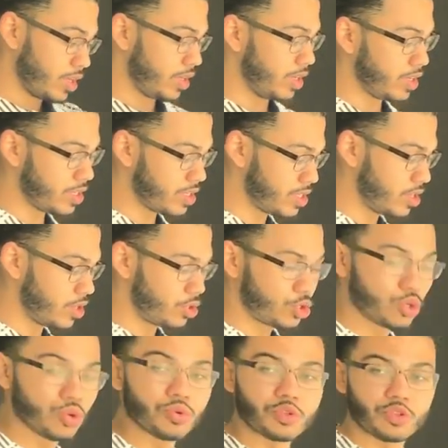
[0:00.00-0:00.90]
is the
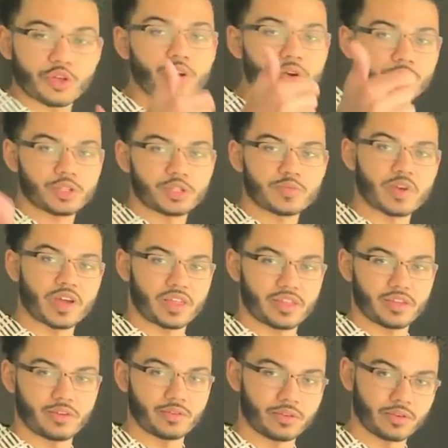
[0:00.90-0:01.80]
two-thirds
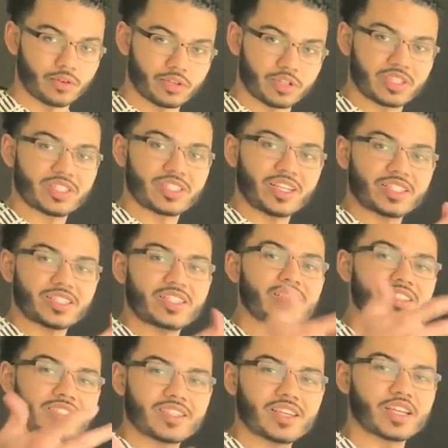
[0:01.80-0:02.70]
method, or, or
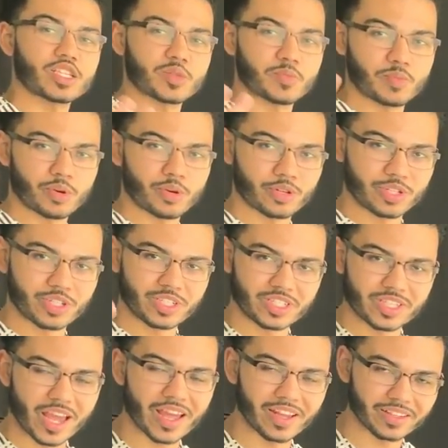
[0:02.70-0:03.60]

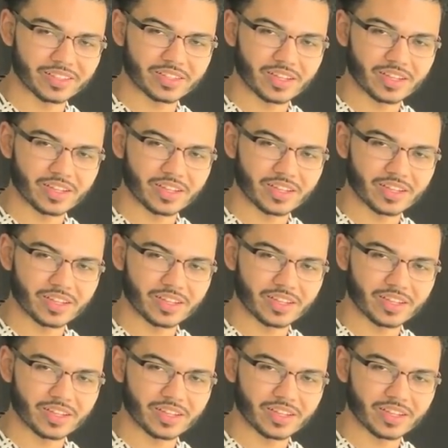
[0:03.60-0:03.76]
66%